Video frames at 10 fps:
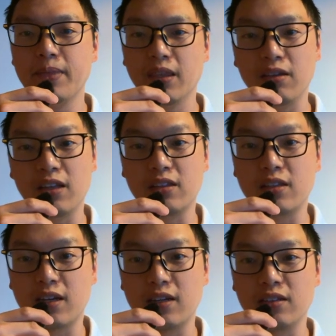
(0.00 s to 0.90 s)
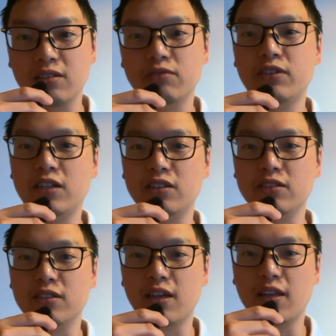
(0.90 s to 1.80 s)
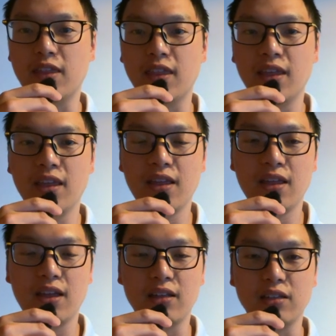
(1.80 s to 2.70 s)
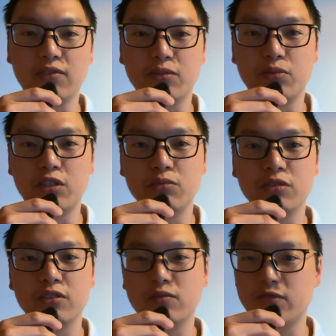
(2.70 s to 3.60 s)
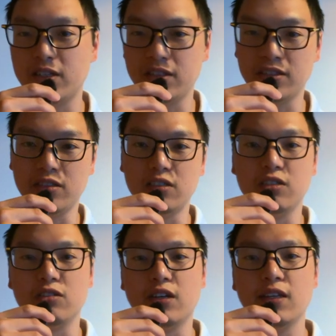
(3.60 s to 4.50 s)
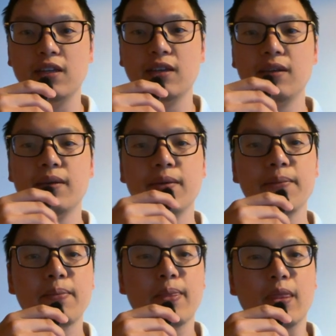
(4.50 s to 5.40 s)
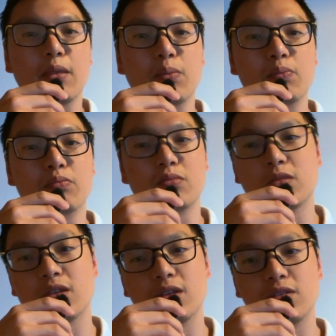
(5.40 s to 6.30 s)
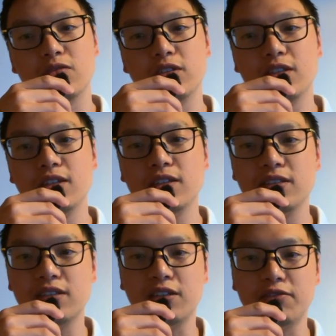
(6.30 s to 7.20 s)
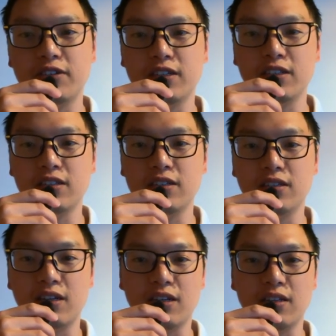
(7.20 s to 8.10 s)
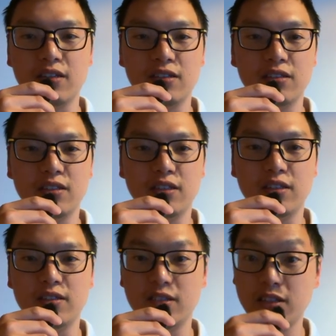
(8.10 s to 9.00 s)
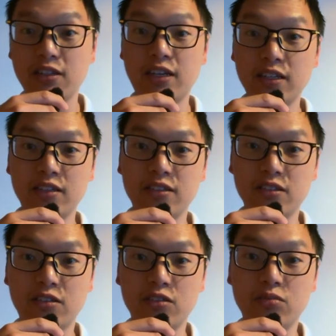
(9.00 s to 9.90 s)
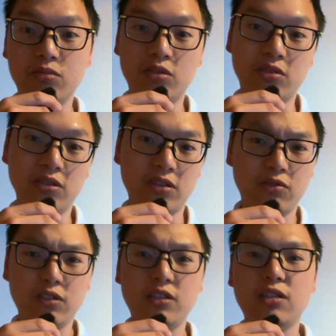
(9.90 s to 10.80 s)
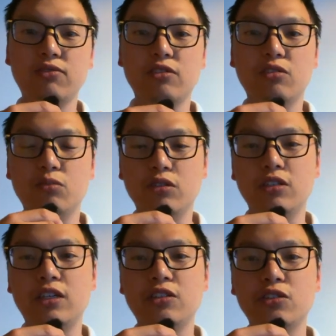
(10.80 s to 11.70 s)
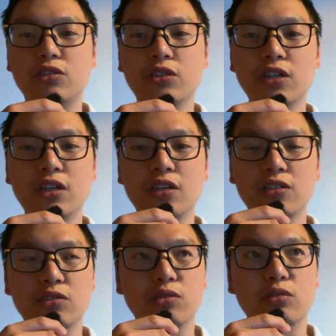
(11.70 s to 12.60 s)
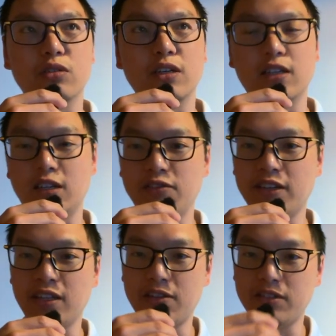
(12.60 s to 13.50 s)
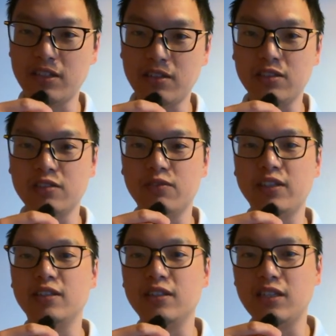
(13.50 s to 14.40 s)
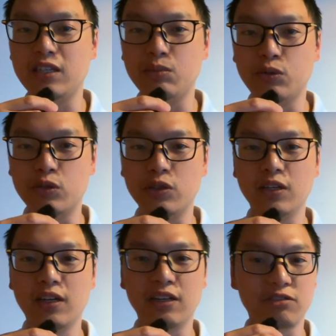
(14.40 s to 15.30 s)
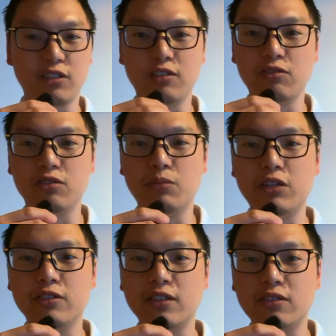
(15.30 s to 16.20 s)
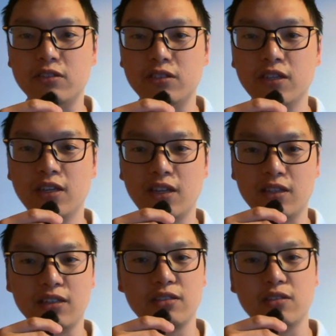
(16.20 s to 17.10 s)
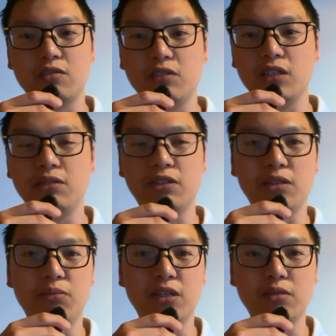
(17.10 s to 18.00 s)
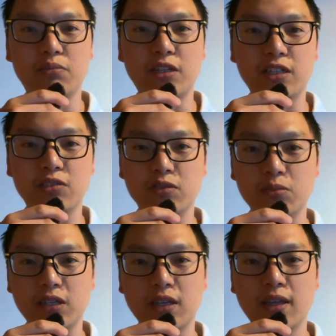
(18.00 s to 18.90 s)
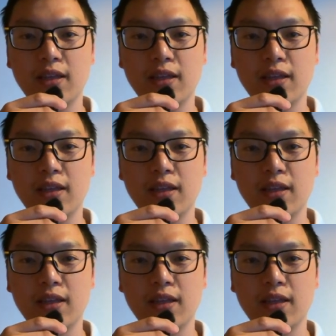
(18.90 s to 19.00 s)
You can tag the files and give the prompts via this GUI. The only thing is I find that the CLI is a lot more intuitive, a lot more natural. So I can navigate everything just via the keyboard. I don't need to use the mouse at all. And that's a really big plus for me.